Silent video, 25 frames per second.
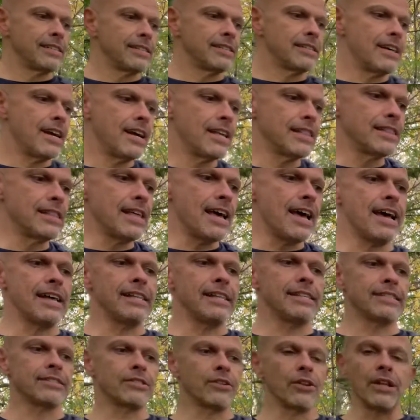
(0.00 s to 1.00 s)
and
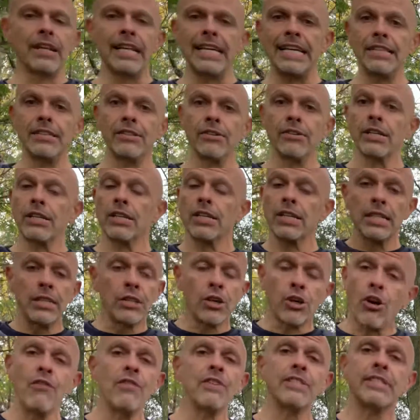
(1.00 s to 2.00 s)
then suddenly in the
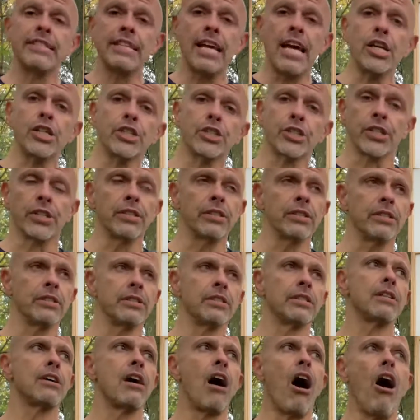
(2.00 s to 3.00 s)
conversation,
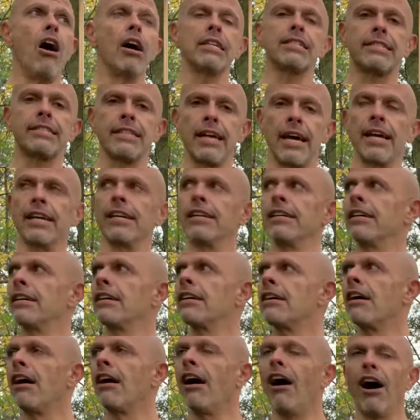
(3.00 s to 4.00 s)
I say,
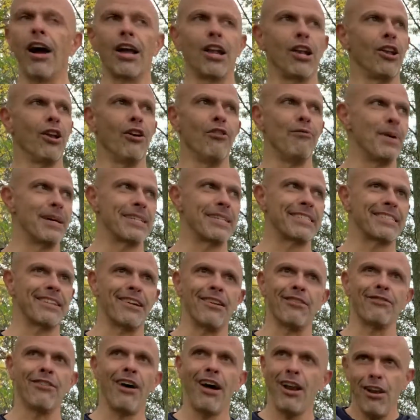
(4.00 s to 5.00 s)
I love
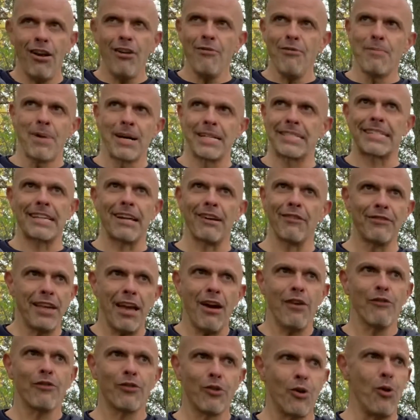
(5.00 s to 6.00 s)
myself. I love myself. Yeah,
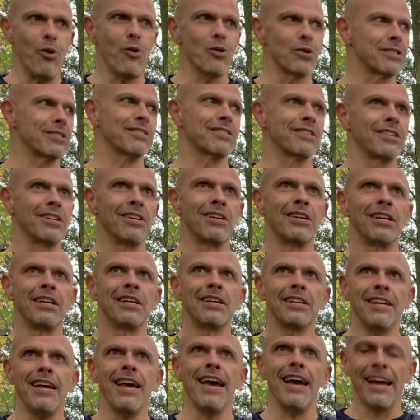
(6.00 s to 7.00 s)
of course.
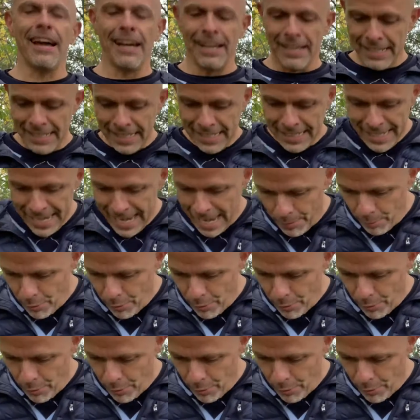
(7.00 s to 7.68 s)
Yeah, I'm